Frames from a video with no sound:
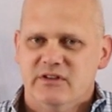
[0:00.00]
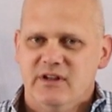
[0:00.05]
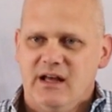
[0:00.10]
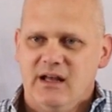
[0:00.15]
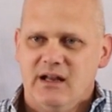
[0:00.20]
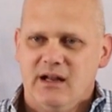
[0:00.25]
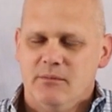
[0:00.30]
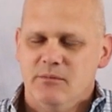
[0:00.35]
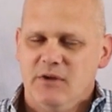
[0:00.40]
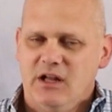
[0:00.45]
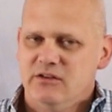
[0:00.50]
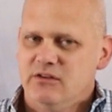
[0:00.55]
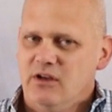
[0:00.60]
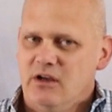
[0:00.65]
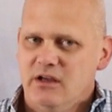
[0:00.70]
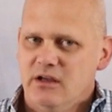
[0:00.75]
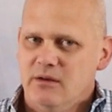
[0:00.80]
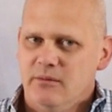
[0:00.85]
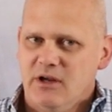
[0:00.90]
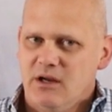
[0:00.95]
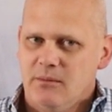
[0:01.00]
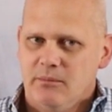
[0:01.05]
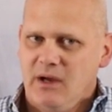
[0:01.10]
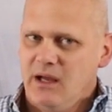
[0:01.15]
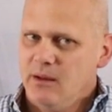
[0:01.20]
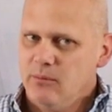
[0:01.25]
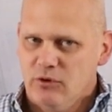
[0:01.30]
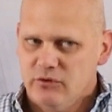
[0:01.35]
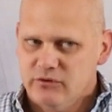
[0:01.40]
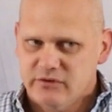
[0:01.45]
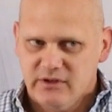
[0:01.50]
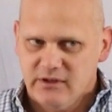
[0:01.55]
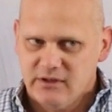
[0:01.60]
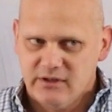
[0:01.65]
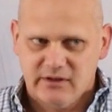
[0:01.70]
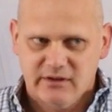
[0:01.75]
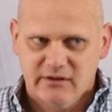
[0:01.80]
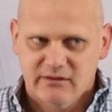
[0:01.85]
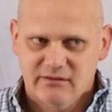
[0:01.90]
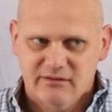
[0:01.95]
not, I'm not talking about a Bible
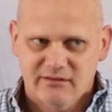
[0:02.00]
study.